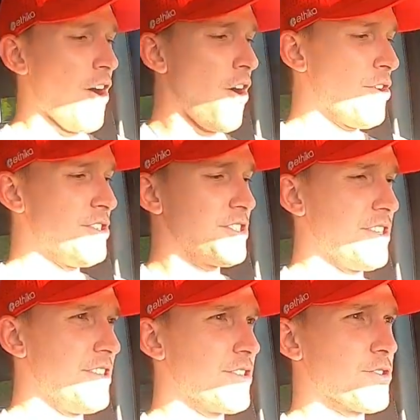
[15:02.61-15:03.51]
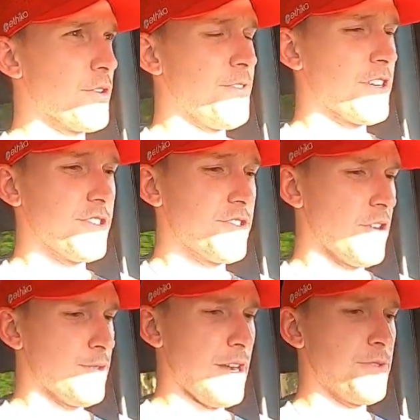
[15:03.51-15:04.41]
all your steering control functions
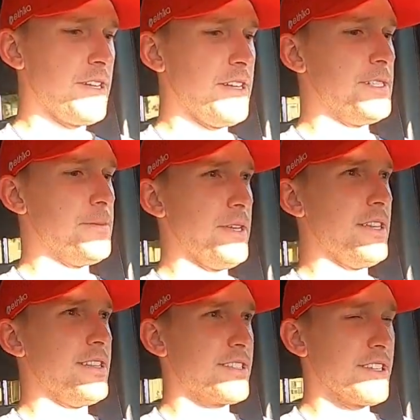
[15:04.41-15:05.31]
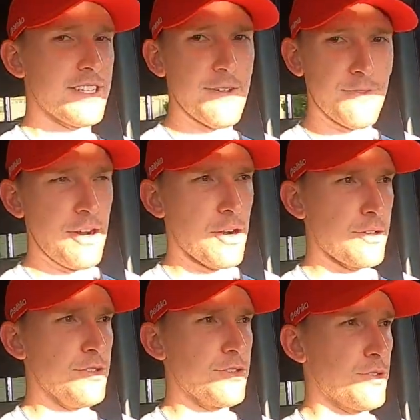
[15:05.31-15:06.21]
are right where they need to be. This does have radar
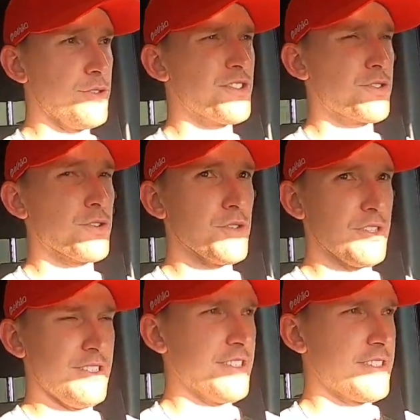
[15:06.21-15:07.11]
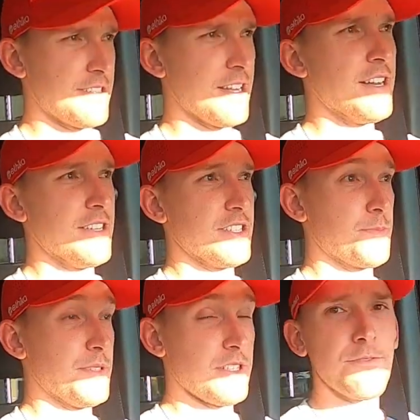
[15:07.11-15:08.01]
cruise control in this
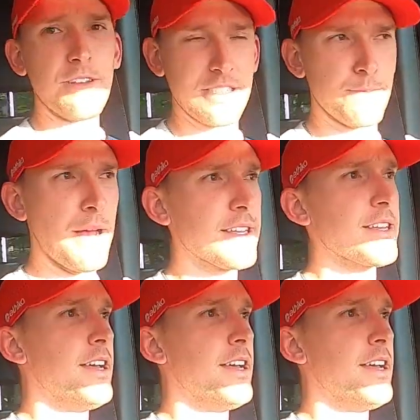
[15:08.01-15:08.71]
specific spec.